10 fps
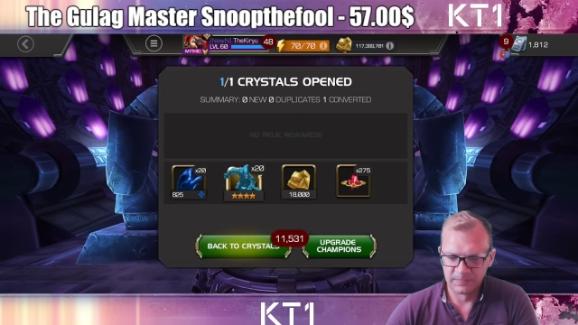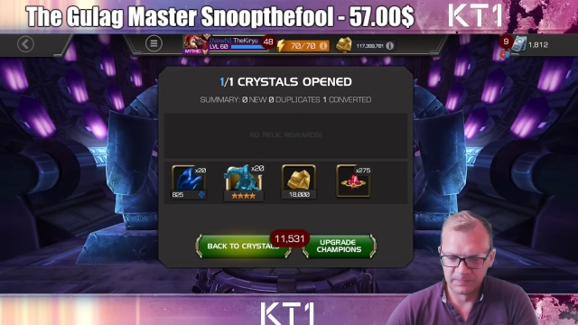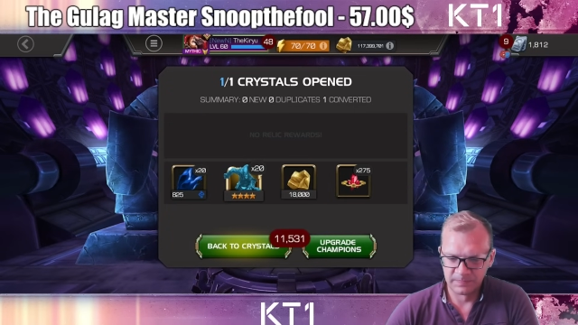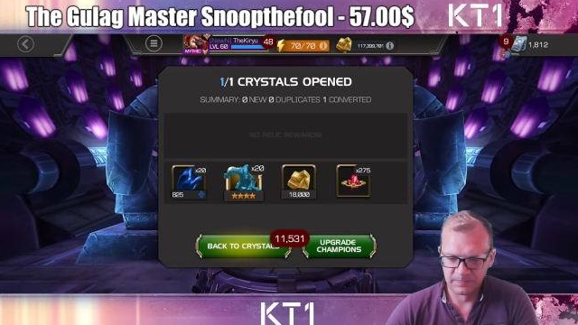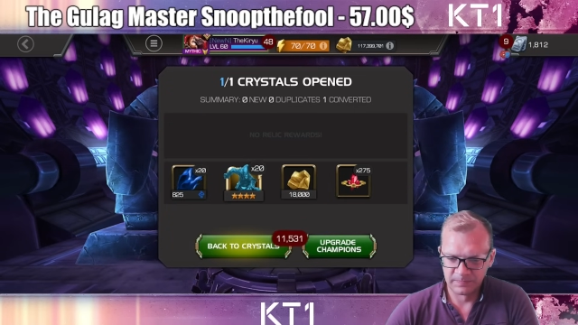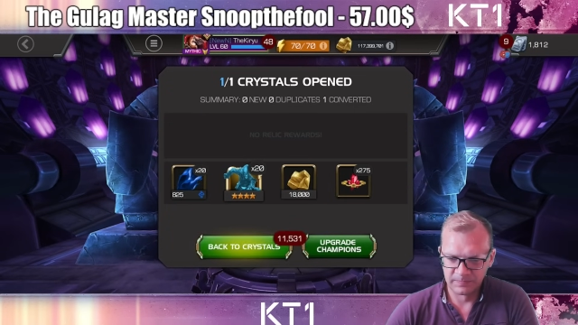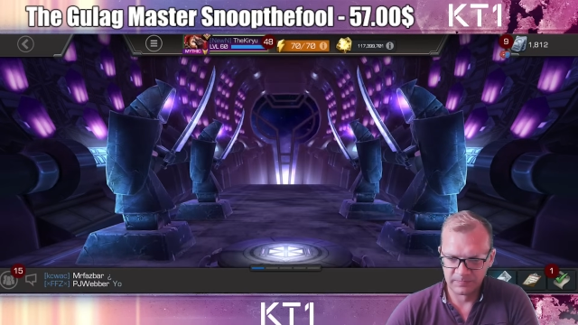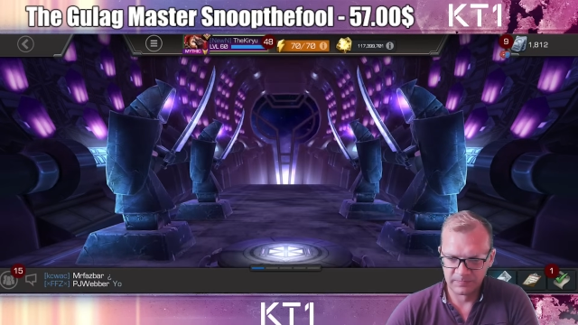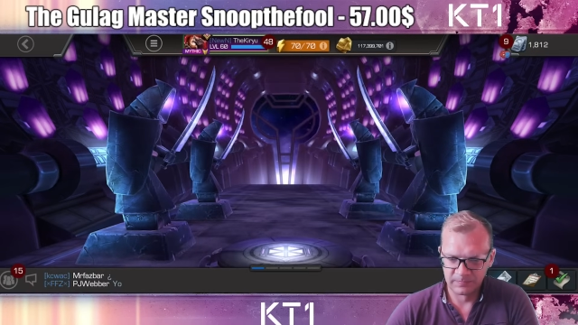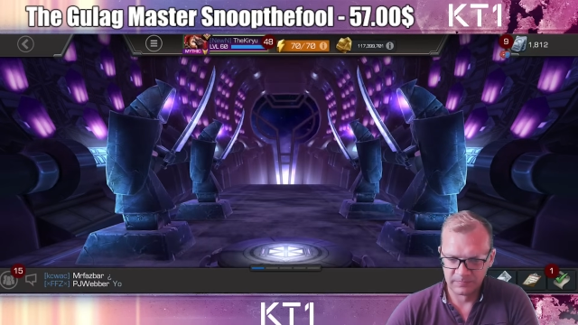
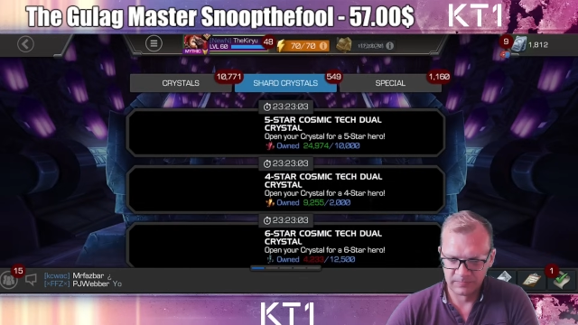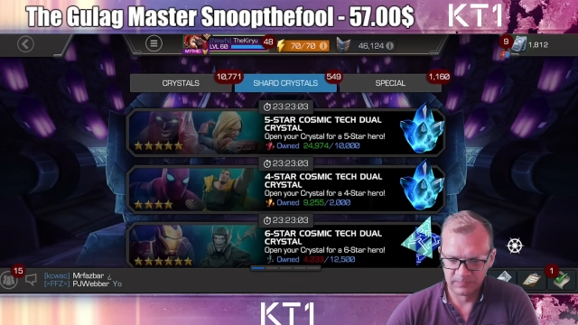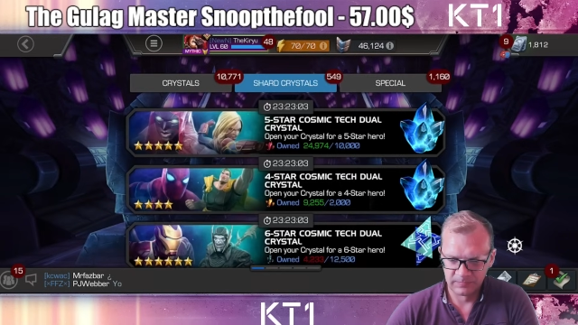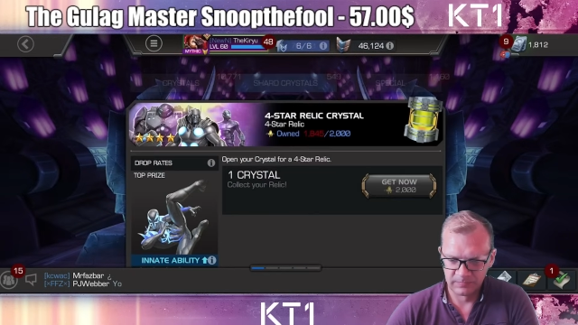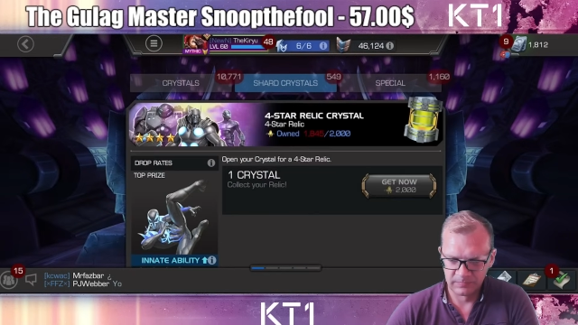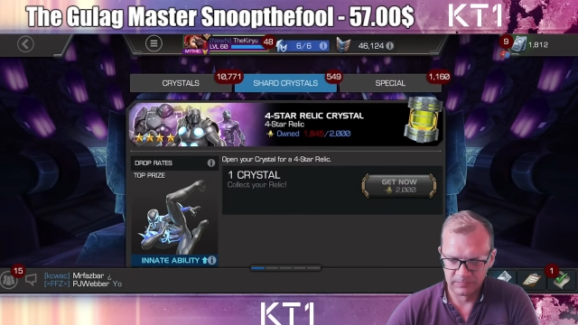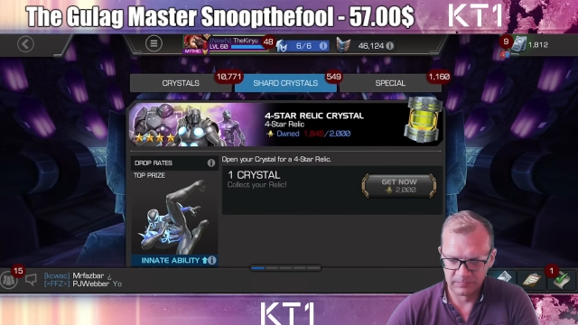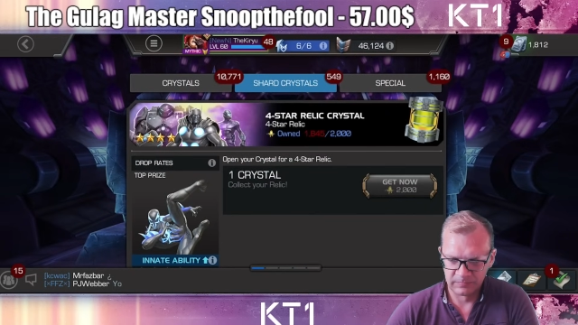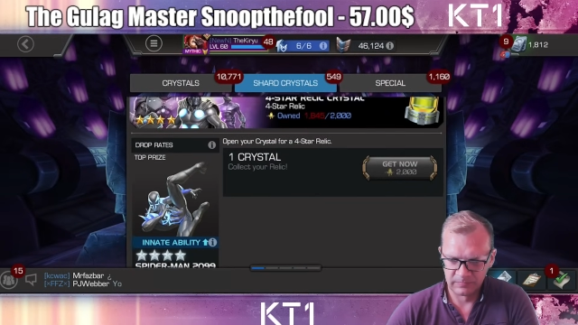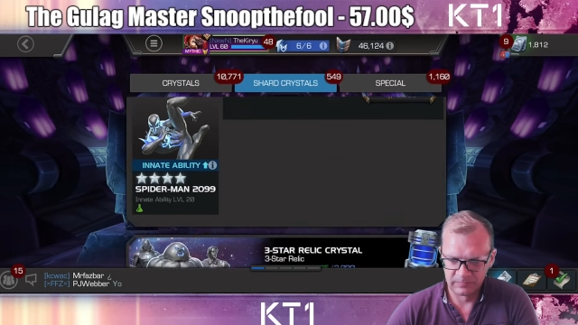
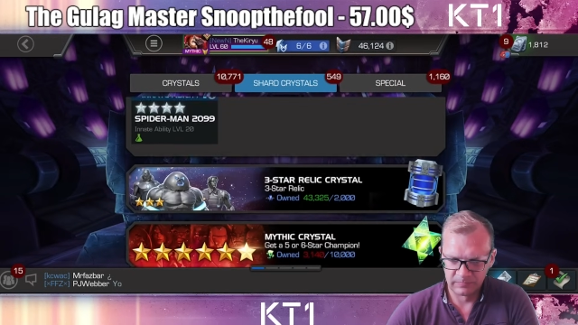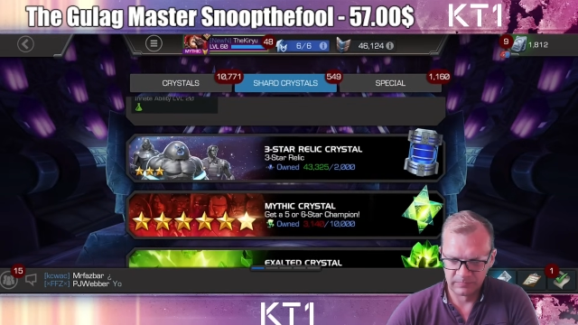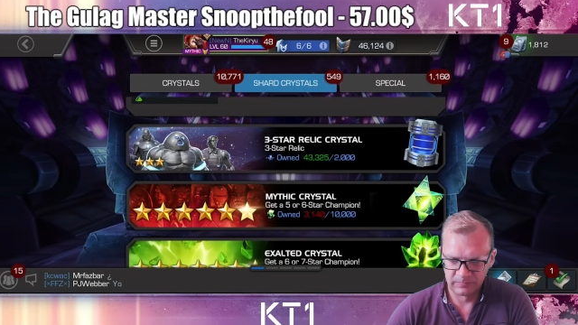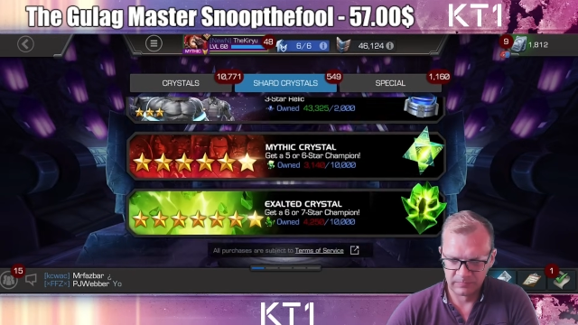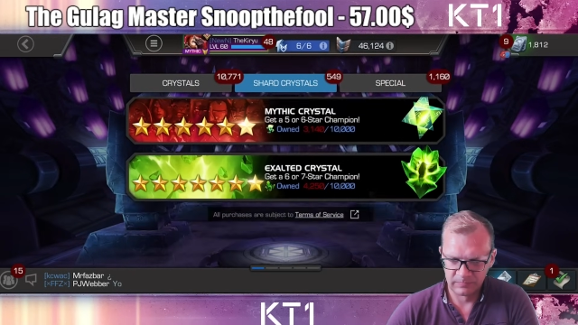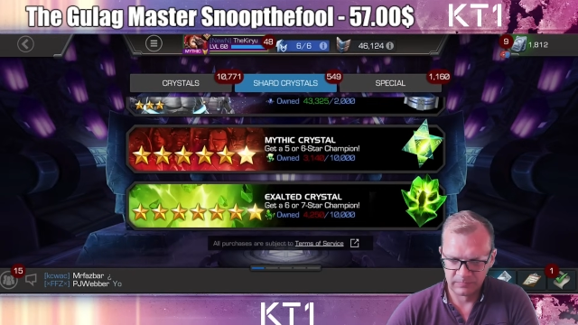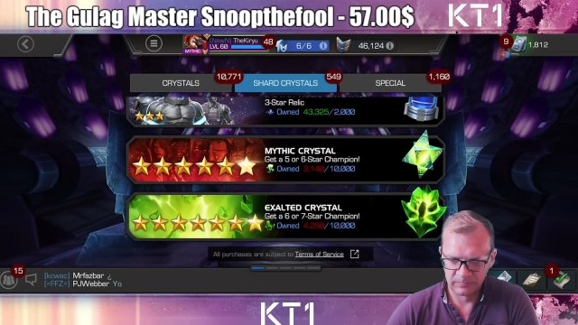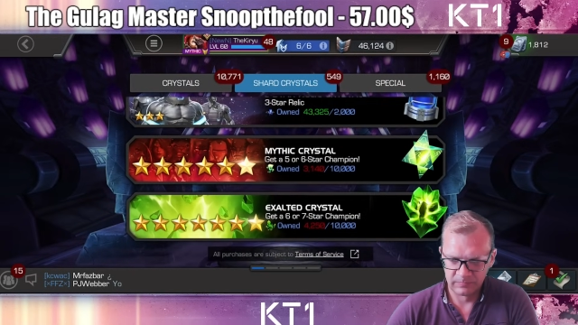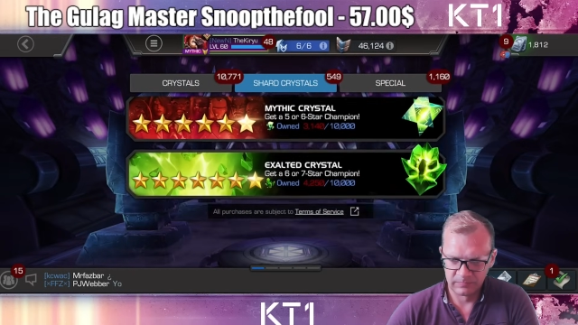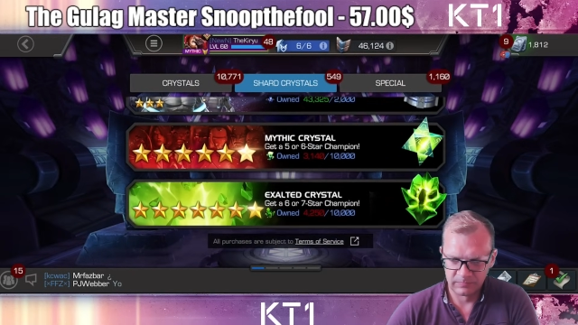
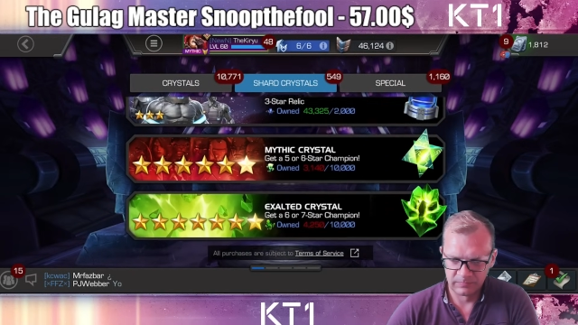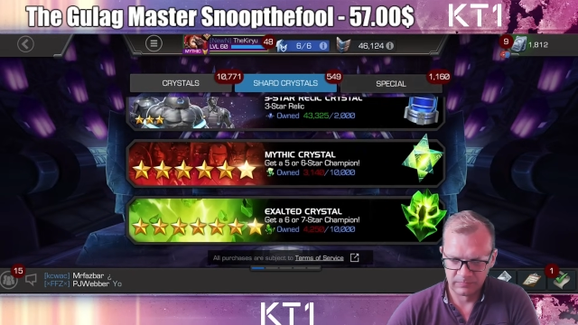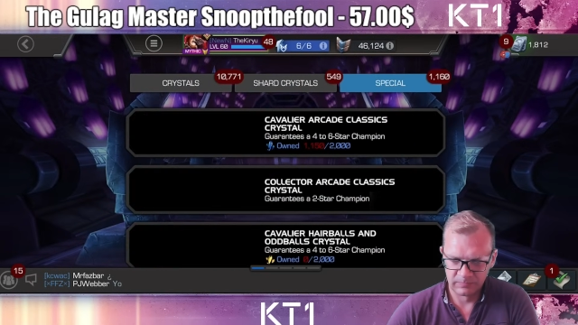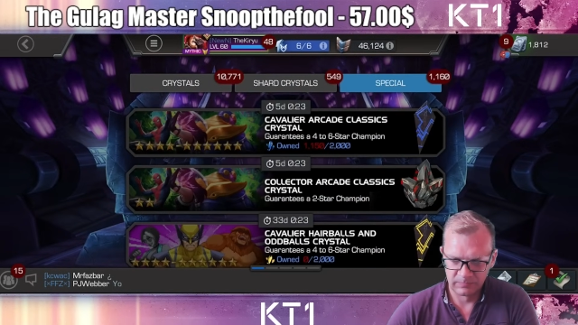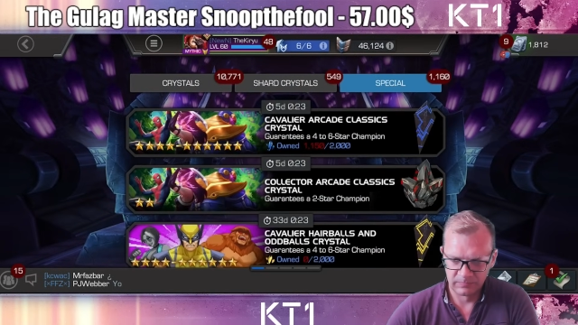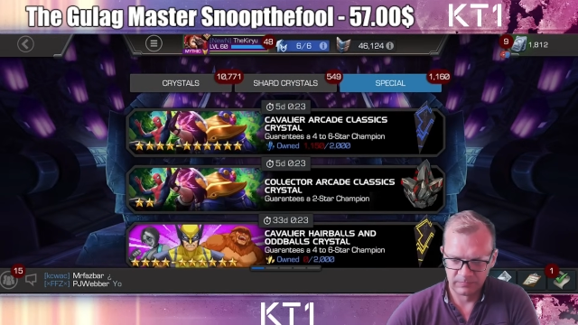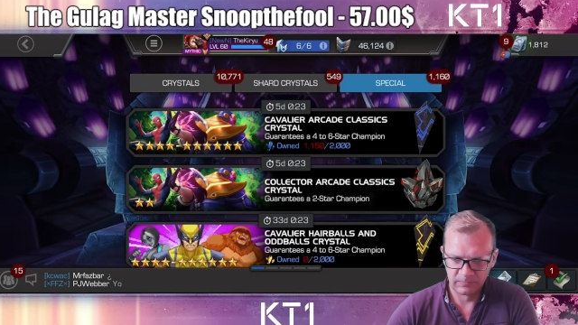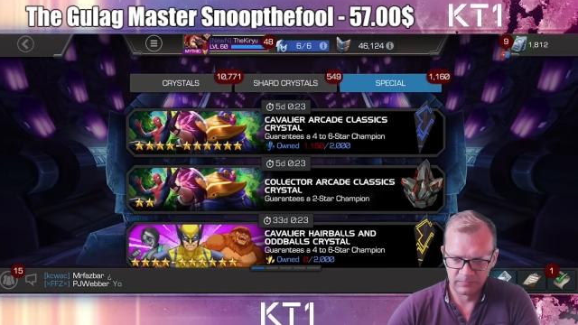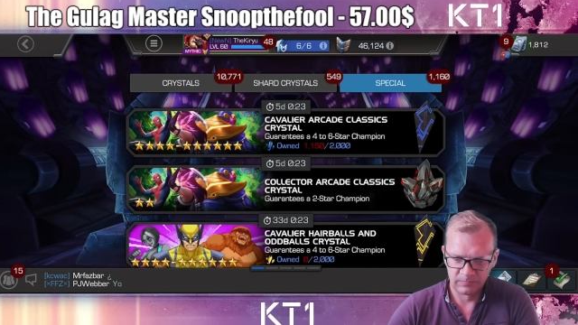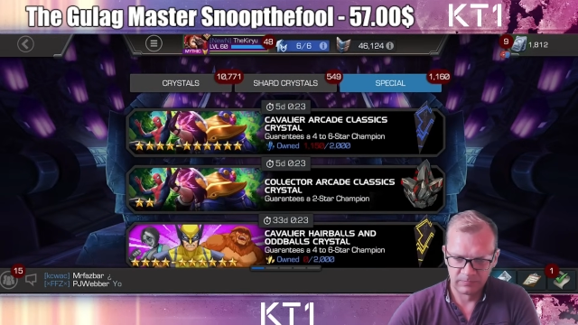
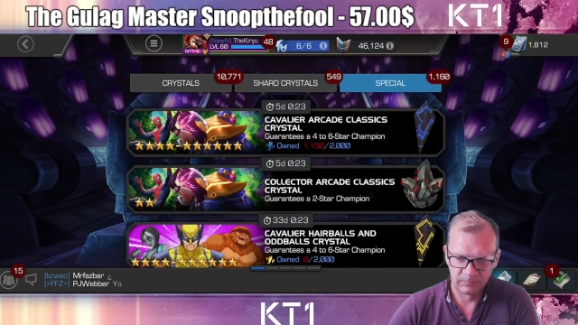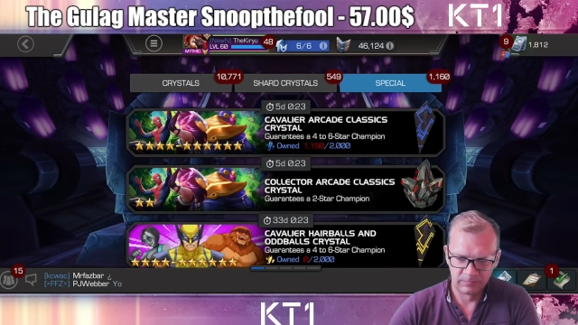Nobody speaks.